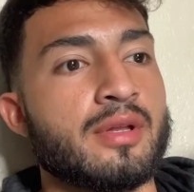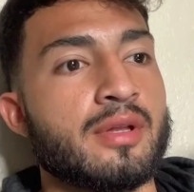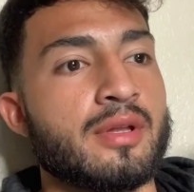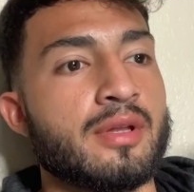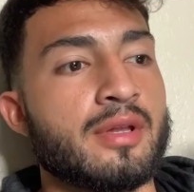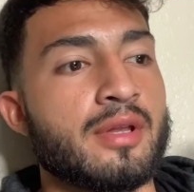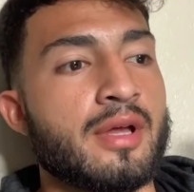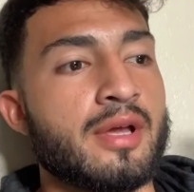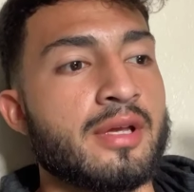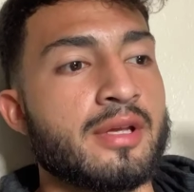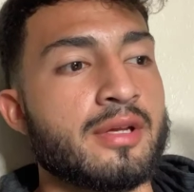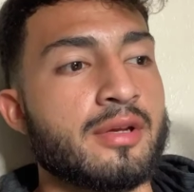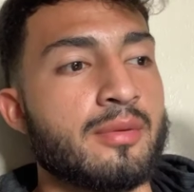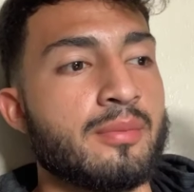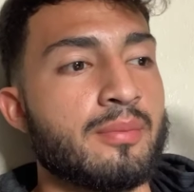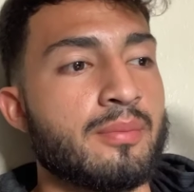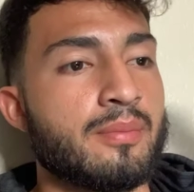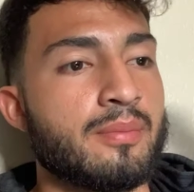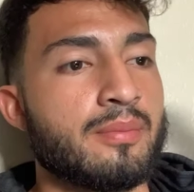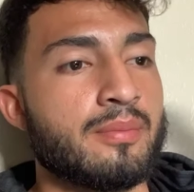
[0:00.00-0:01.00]
like
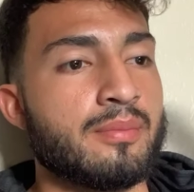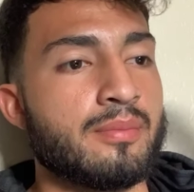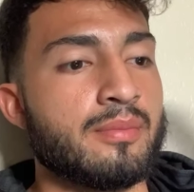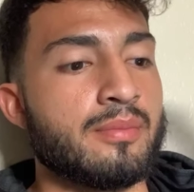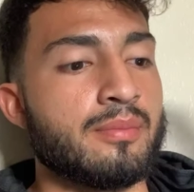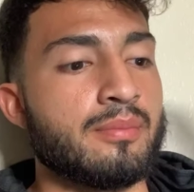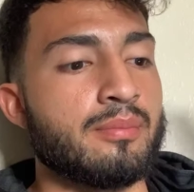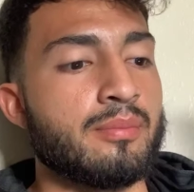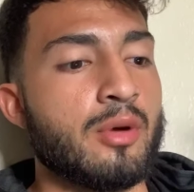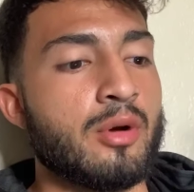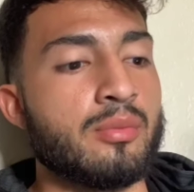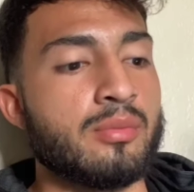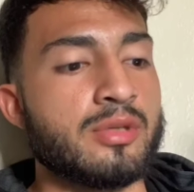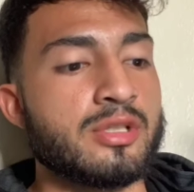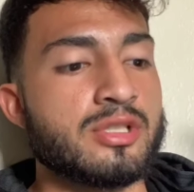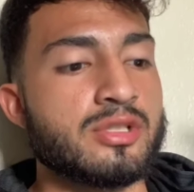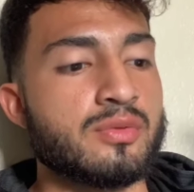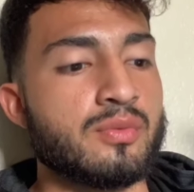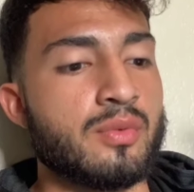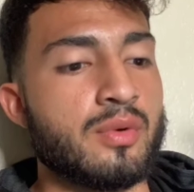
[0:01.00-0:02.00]

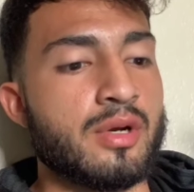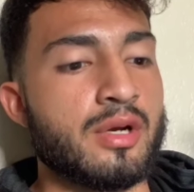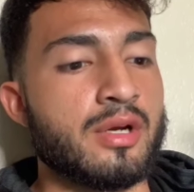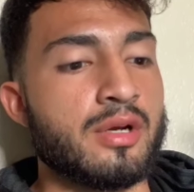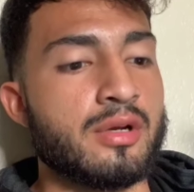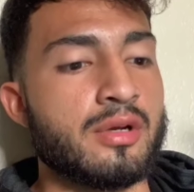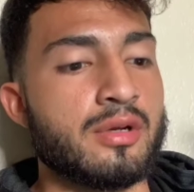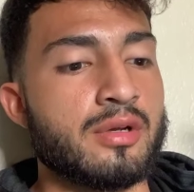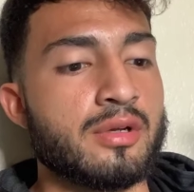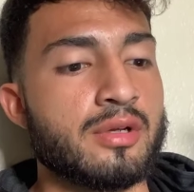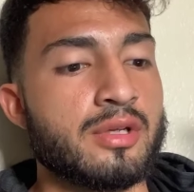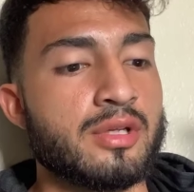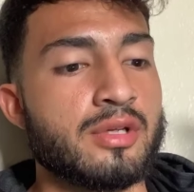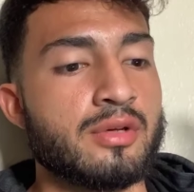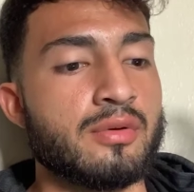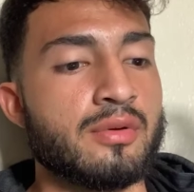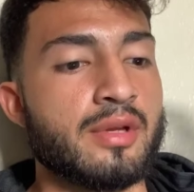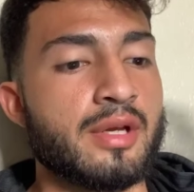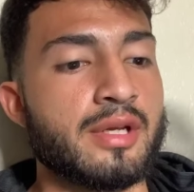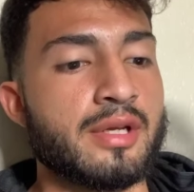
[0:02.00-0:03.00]
moments where
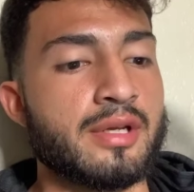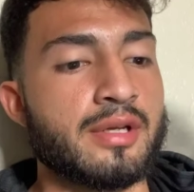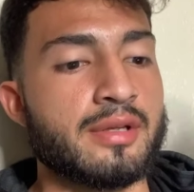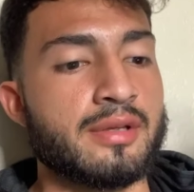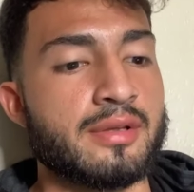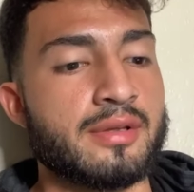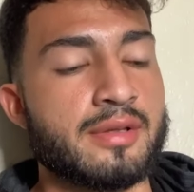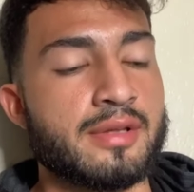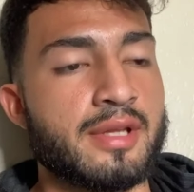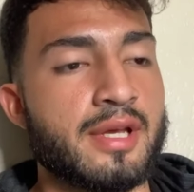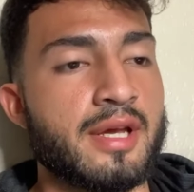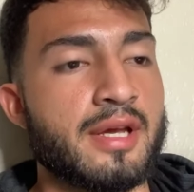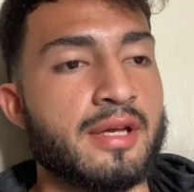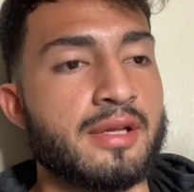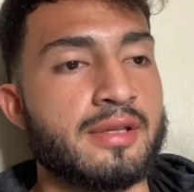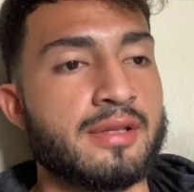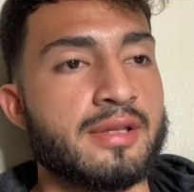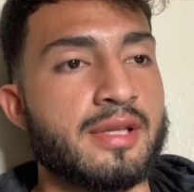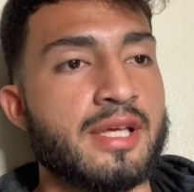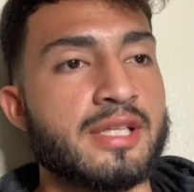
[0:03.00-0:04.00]
you're like
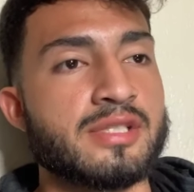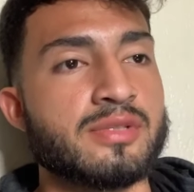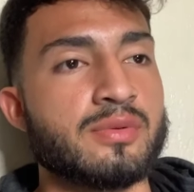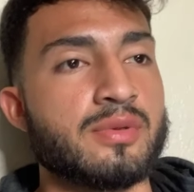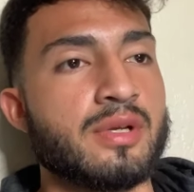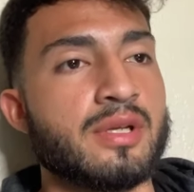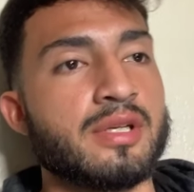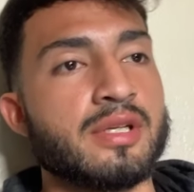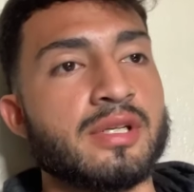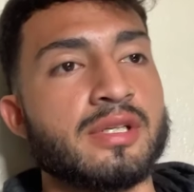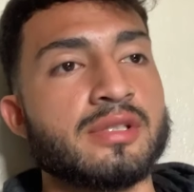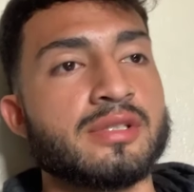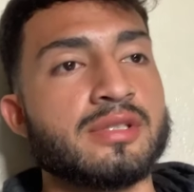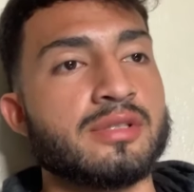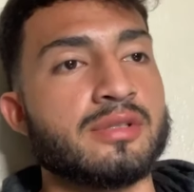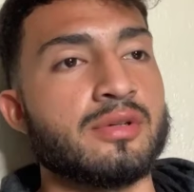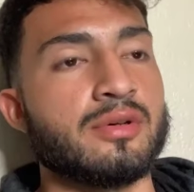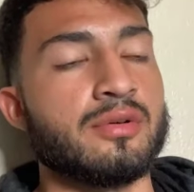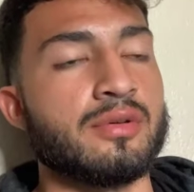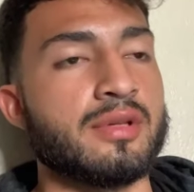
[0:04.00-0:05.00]
that's what I needed to
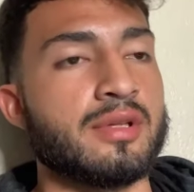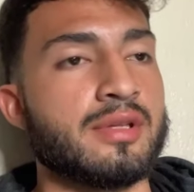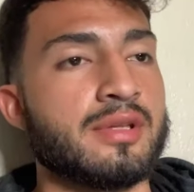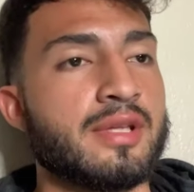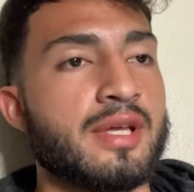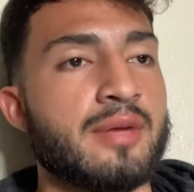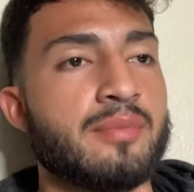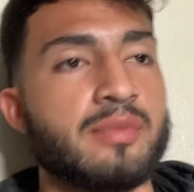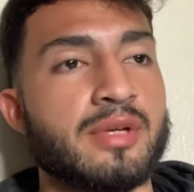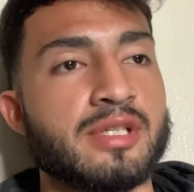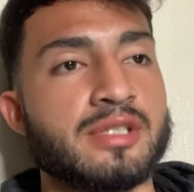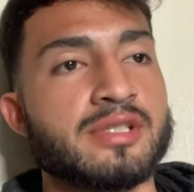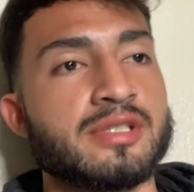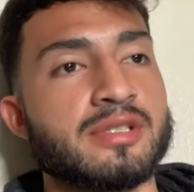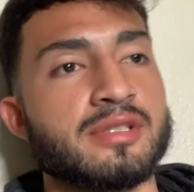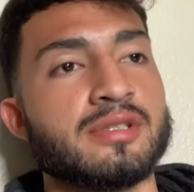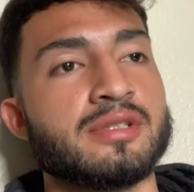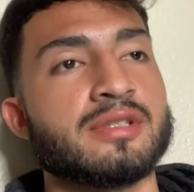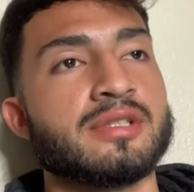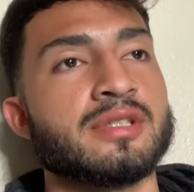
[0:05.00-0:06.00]
know, that makes
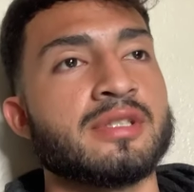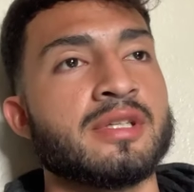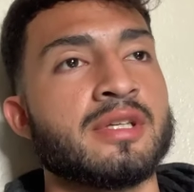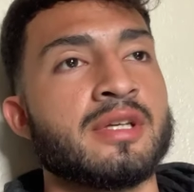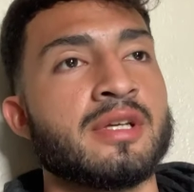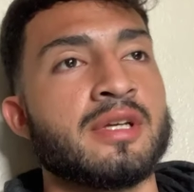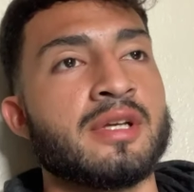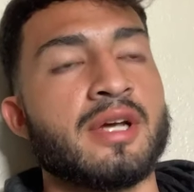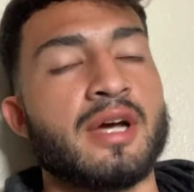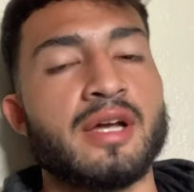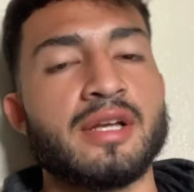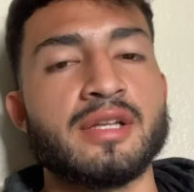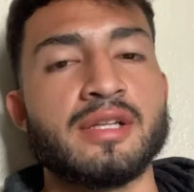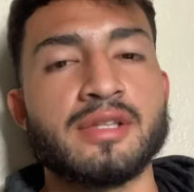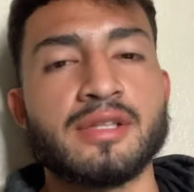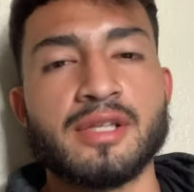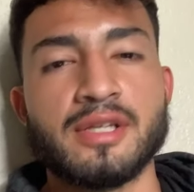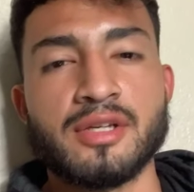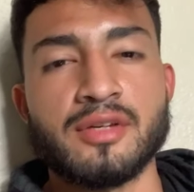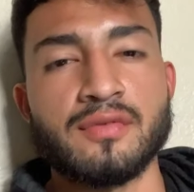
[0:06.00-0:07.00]
sense. I
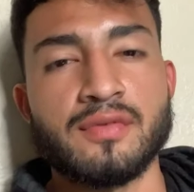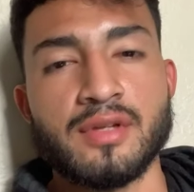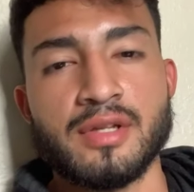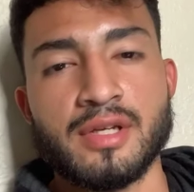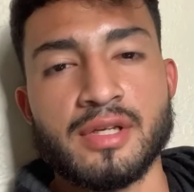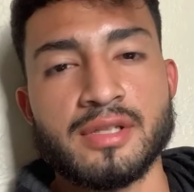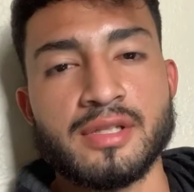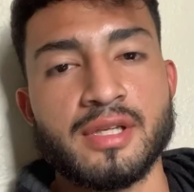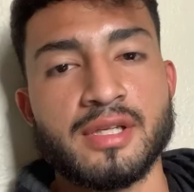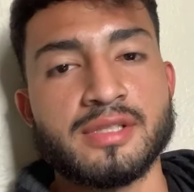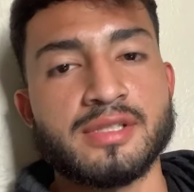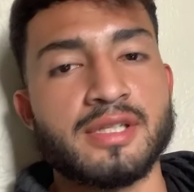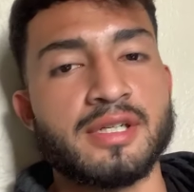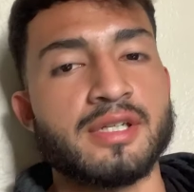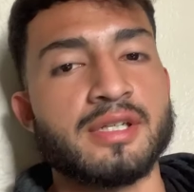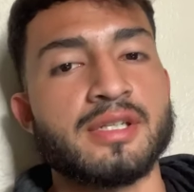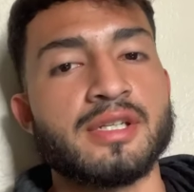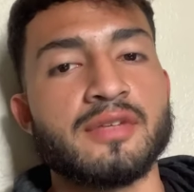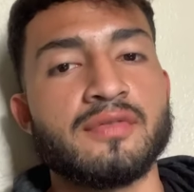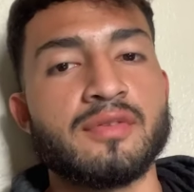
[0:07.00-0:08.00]
didn't think of it like that. It's like a
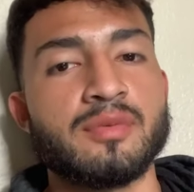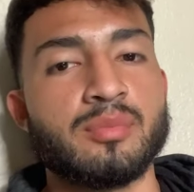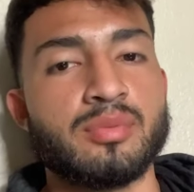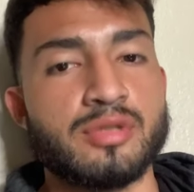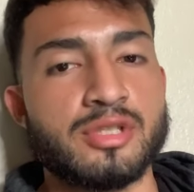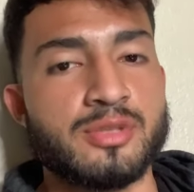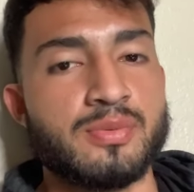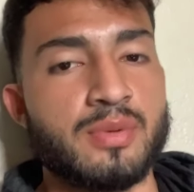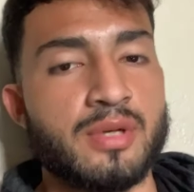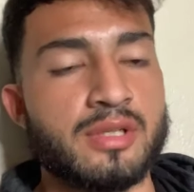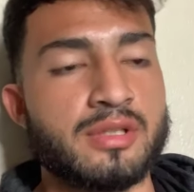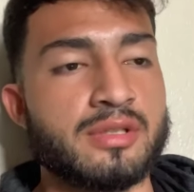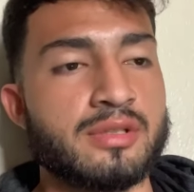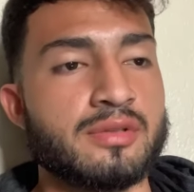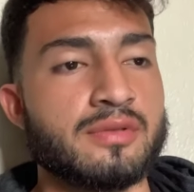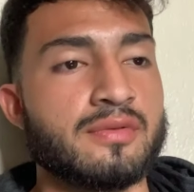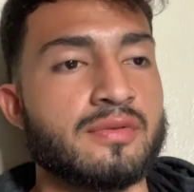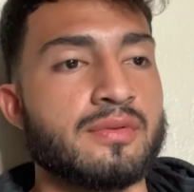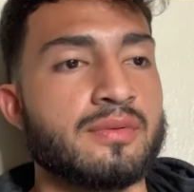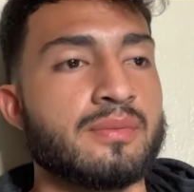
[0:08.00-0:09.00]
different
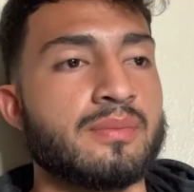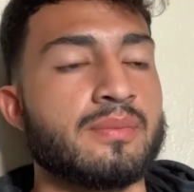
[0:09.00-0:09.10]
perspective.